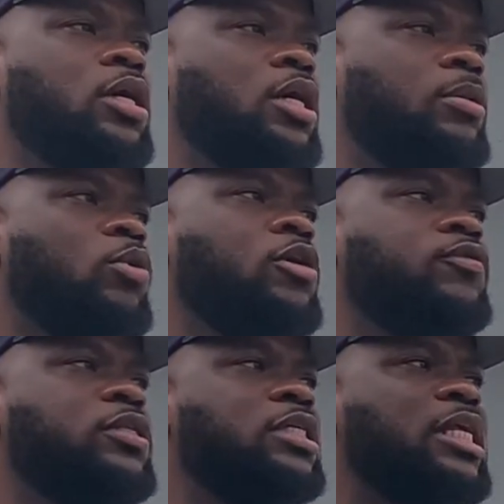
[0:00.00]
uh, one of
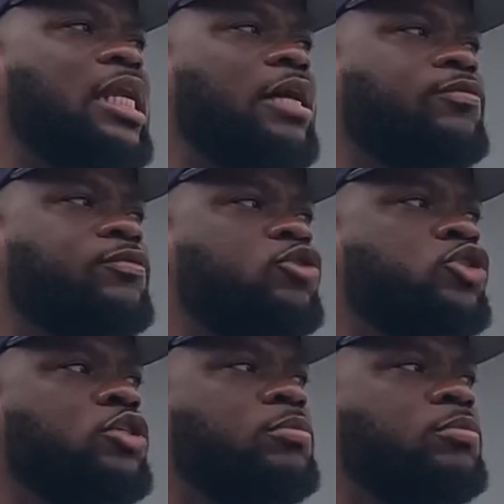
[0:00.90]
the things that have thrilled